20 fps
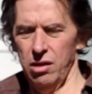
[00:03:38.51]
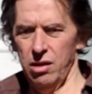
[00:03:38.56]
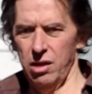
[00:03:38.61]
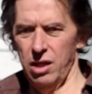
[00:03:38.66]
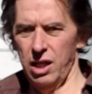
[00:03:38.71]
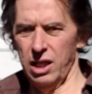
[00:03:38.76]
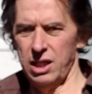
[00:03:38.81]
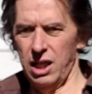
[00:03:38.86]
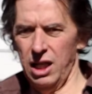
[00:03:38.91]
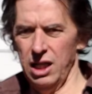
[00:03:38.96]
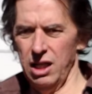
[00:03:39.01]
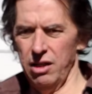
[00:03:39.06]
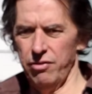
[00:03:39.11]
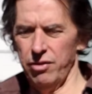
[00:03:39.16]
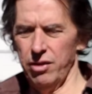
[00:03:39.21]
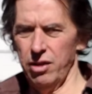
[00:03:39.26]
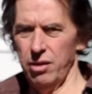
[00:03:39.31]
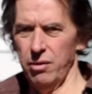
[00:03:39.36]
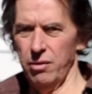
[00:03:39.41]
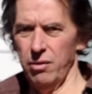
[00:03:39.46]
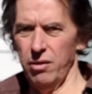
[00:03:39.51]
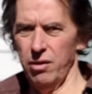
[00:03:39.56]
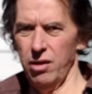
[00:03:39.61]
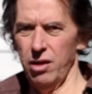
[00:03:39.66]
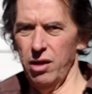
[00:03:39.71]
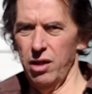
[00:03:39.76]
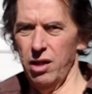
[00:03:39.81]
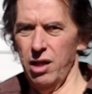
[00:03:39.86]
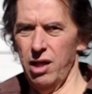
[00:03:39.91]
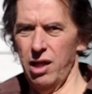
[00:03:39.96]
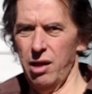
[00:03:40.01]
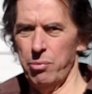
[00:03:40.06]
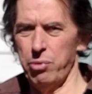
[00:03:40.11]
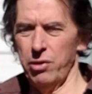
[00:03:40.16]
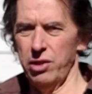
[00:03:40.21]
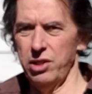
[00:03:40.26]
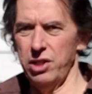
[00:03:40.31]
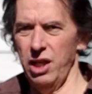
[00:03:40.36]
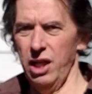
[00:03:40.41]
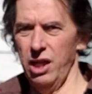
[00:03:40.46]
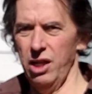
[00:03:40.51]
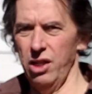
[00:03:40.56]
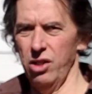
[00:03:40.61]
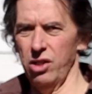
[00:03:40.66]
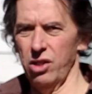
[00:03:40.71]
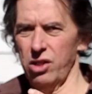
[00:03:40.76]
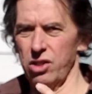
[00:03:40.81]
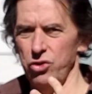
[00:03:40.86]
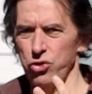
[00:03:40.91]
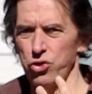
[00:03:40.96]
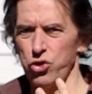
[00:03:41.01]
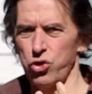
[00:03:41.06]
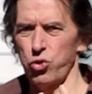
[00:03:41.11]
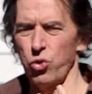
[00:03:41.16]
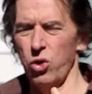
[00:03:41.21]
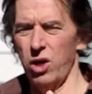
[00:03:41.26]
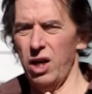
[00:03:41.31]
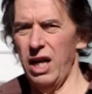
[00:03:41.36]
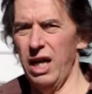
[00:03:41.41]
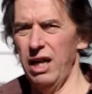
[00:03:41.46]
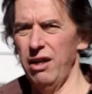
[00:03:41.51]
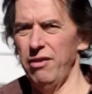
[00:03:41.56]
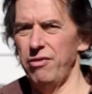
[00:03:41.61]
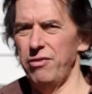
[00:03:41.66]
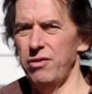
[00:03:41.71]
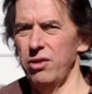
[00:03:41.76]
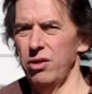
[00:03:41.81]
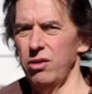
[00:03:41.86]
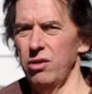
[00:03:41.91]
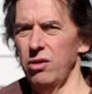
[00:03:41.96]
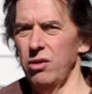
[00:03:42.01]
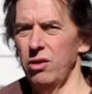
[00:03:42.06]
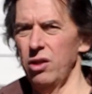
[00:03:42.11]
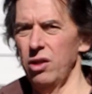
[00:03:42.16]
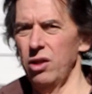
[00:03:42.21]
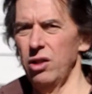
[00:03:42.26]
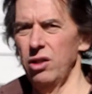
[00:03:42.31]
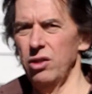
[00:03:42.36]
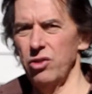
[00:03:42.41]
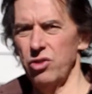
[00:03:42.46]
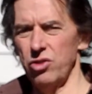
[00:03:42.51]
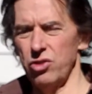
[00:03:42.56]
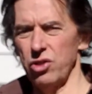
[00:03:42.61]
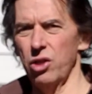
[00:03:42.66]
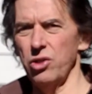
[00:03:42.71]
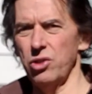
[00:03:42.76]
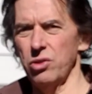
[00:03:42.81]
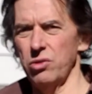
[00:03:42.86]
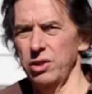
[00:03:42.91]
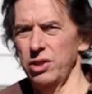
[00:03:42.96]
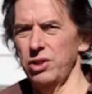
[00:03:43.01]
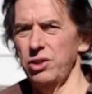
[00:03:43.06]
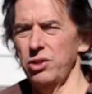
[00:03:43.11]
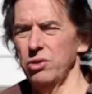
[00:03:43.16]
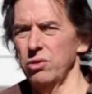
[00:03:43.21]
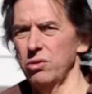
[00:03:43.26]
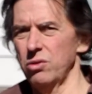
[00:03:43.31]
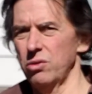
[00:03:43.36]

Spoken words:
a kind of a pretend contrived social issue.